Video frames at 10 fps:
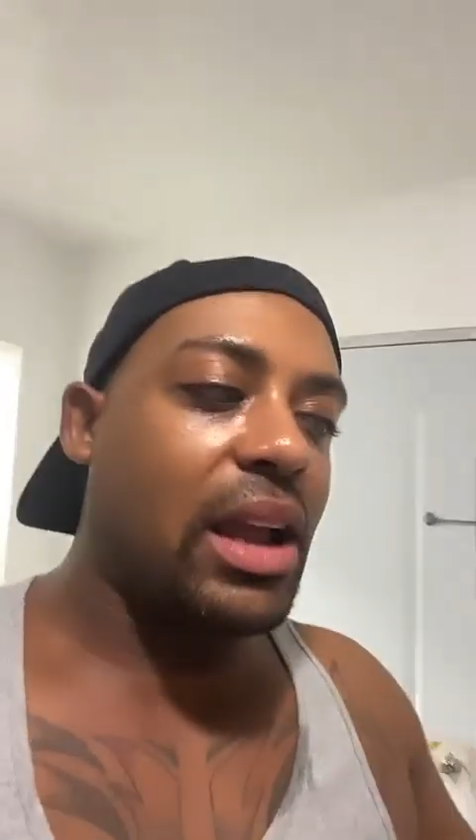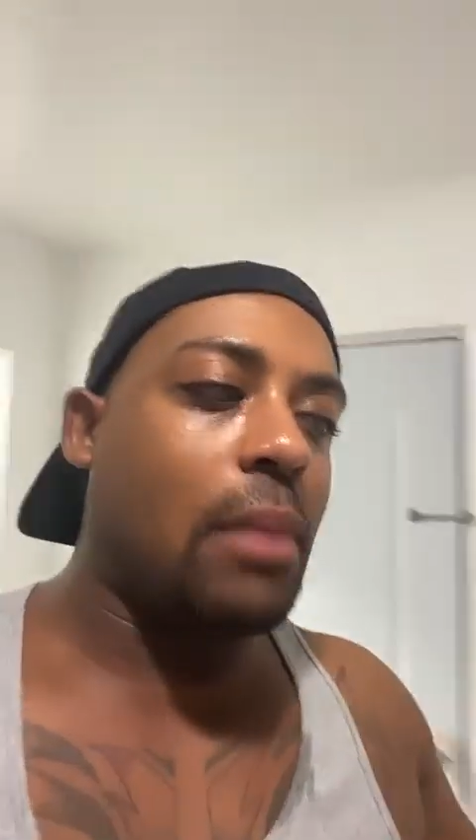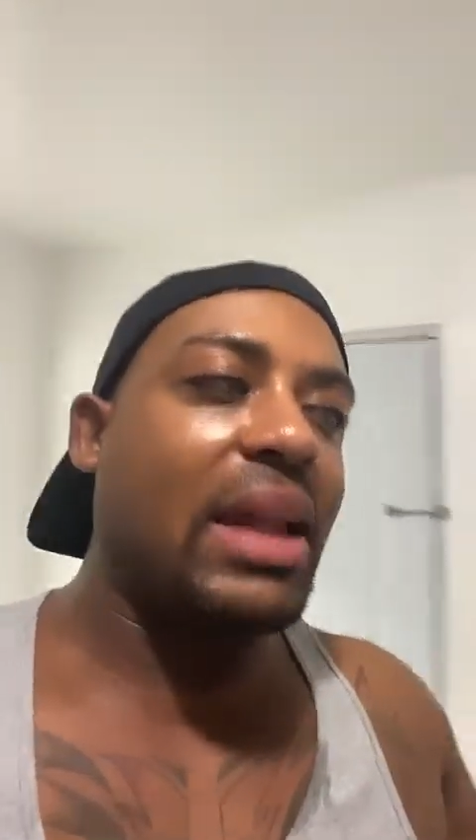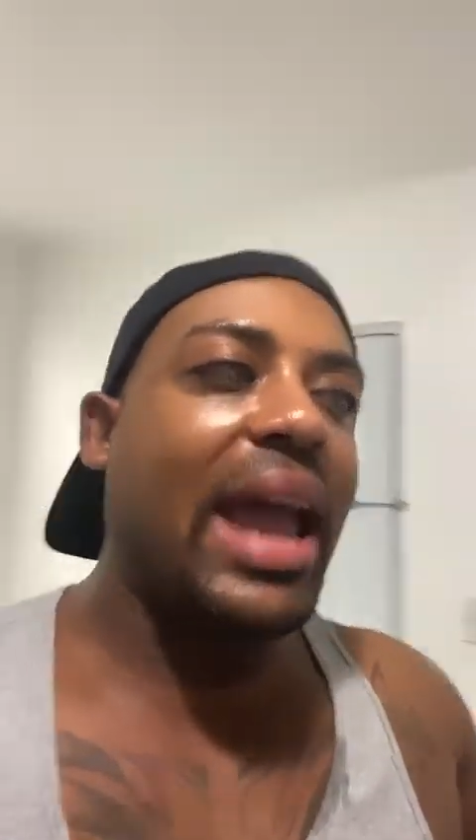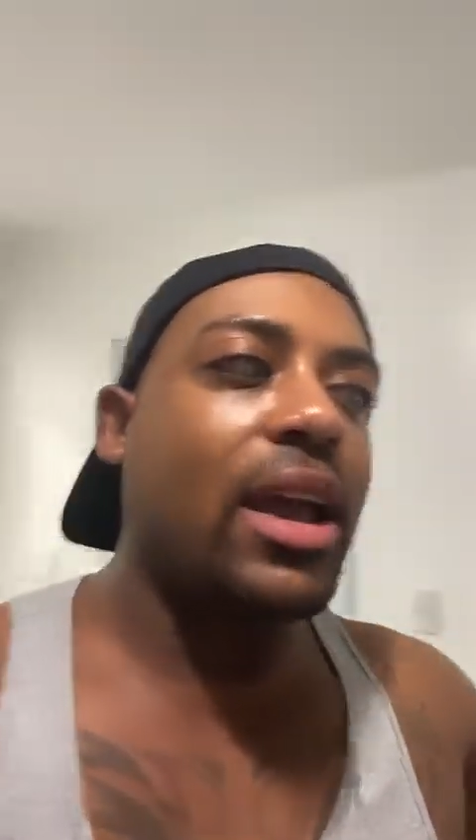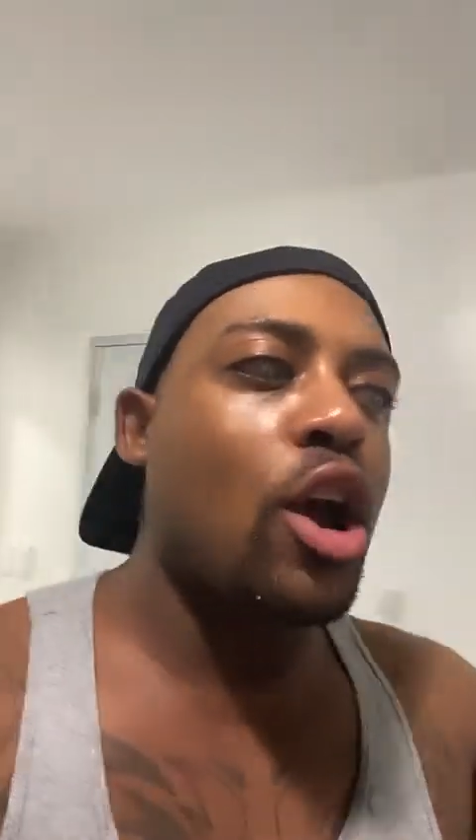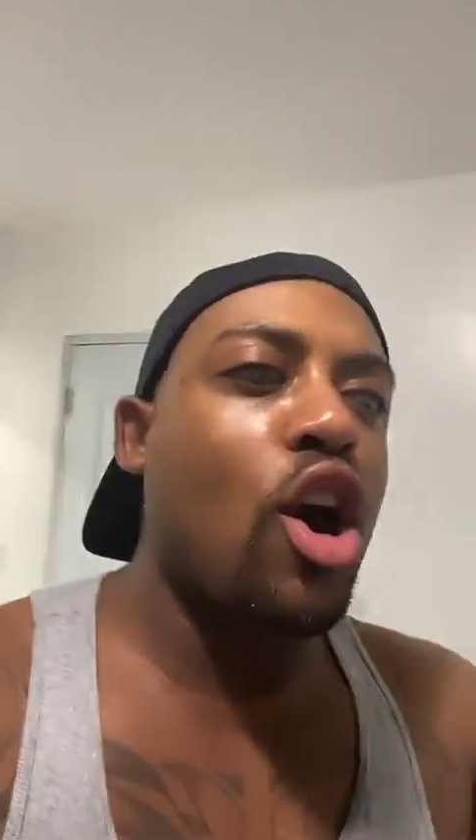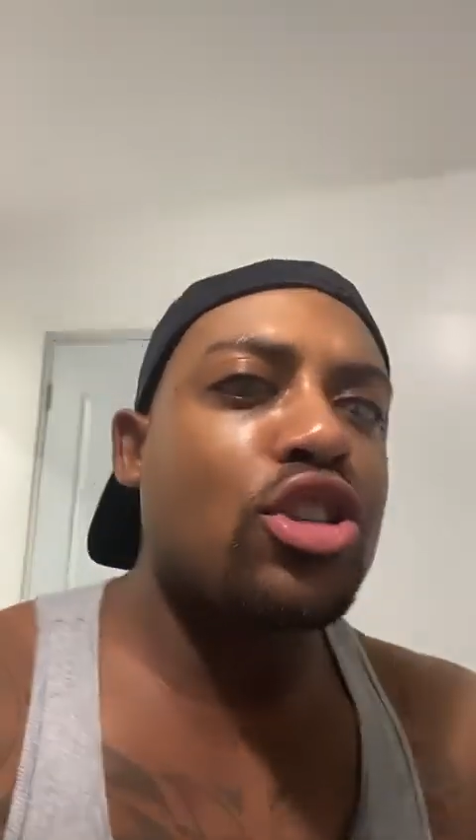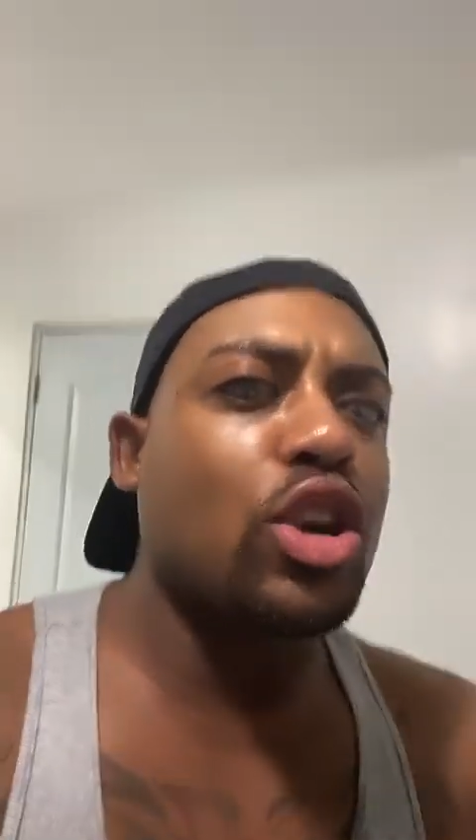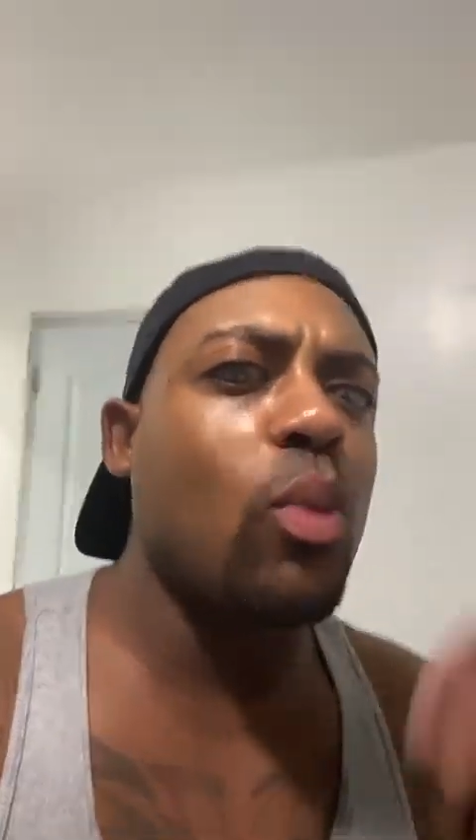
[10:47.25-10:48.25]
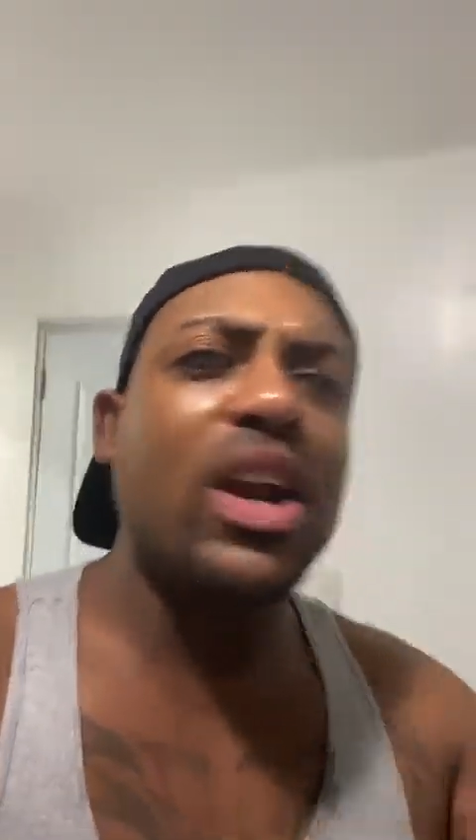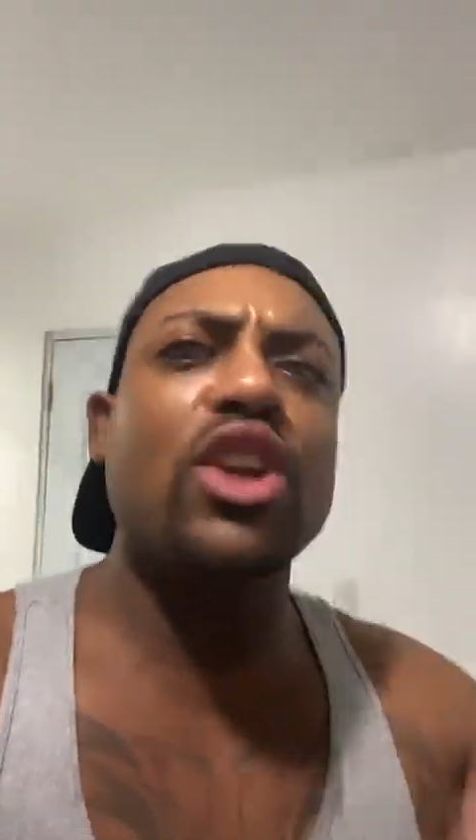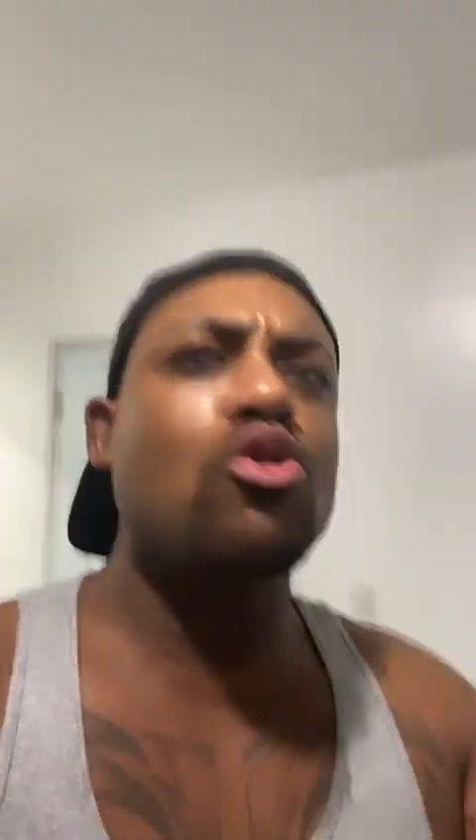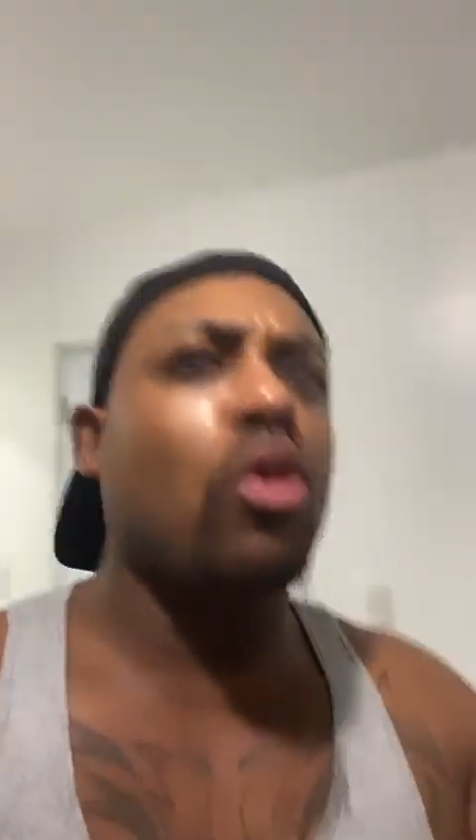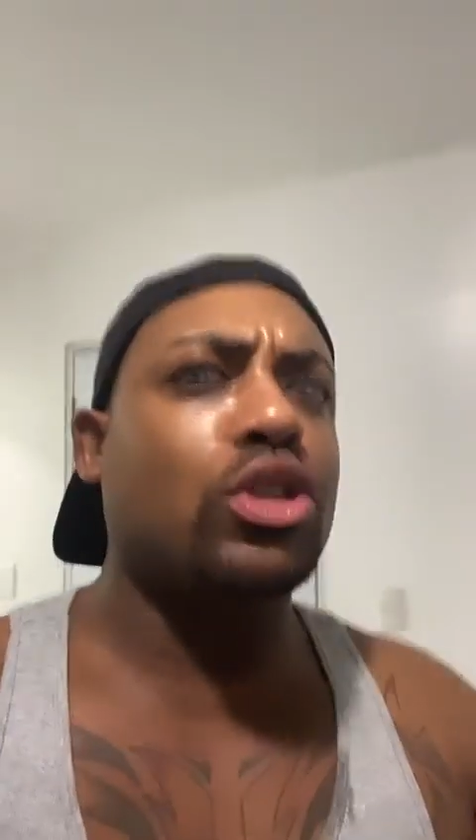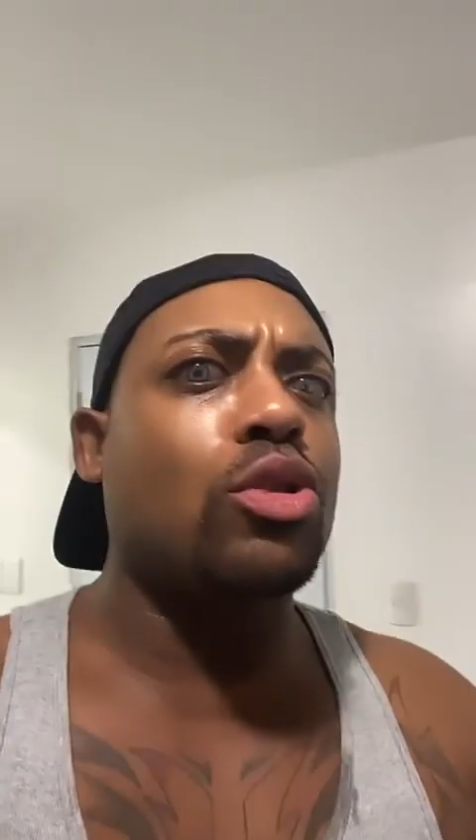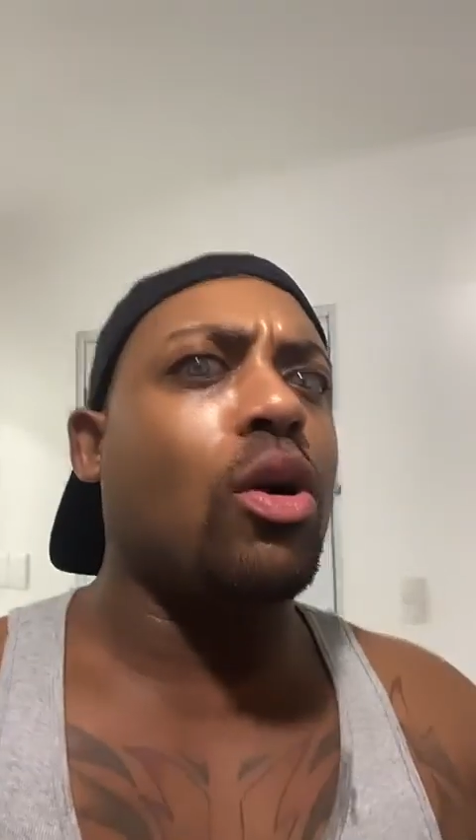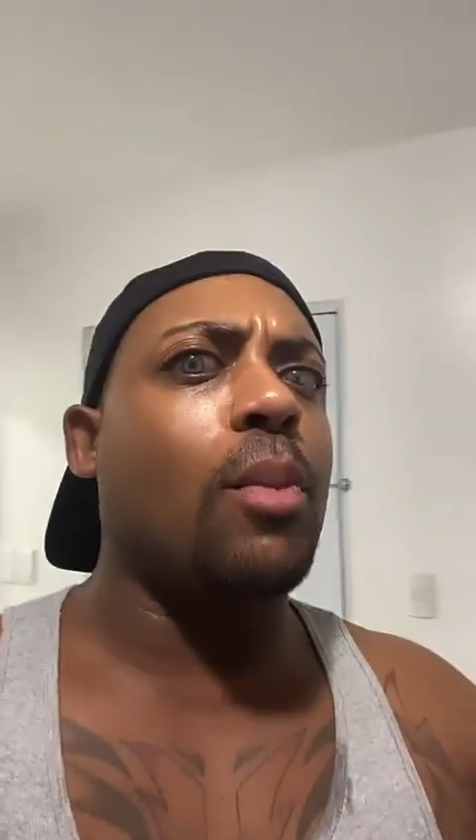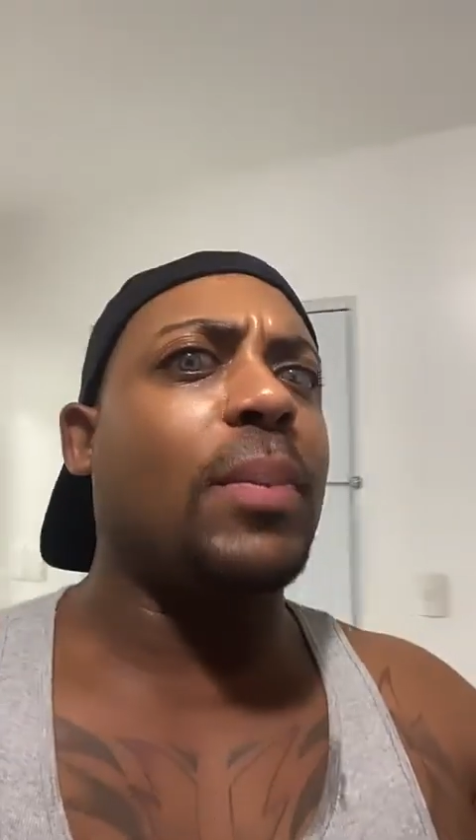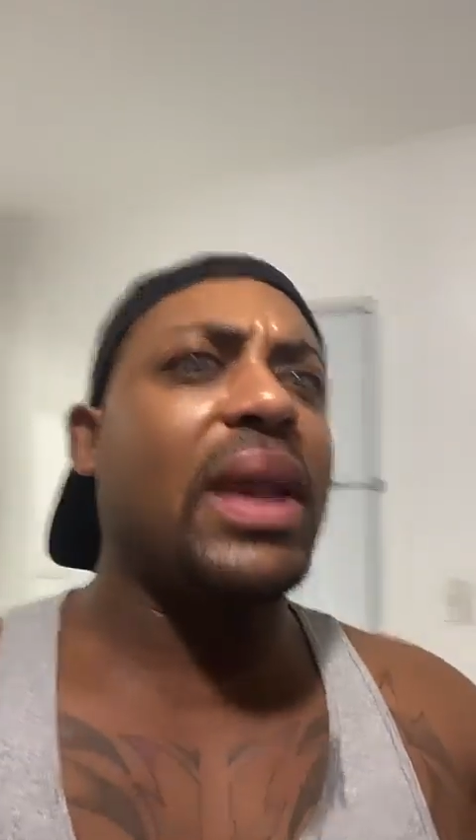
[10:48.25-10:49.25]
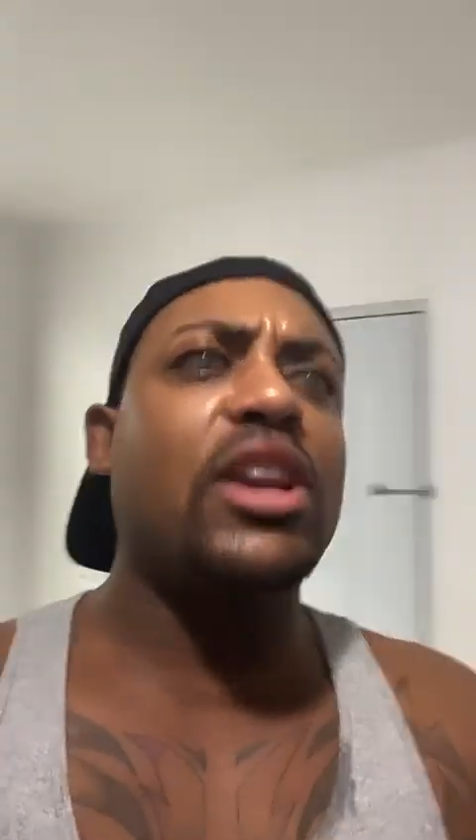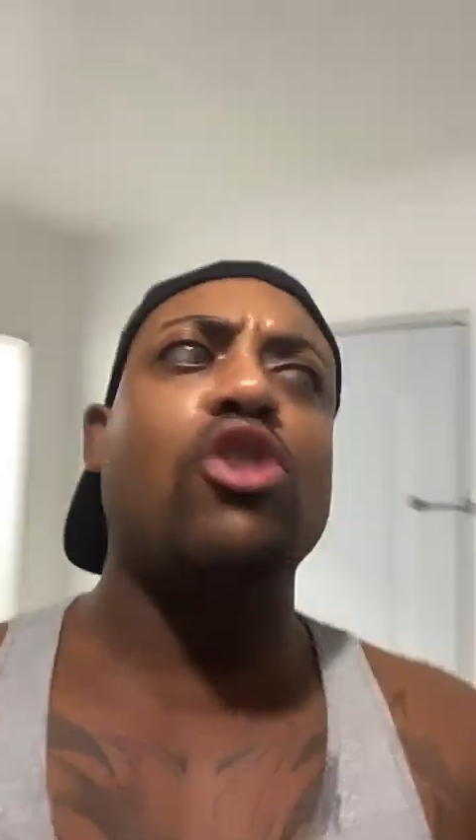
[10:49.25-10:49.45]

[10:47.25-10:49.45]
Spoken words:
I'm like, so when are you going to be in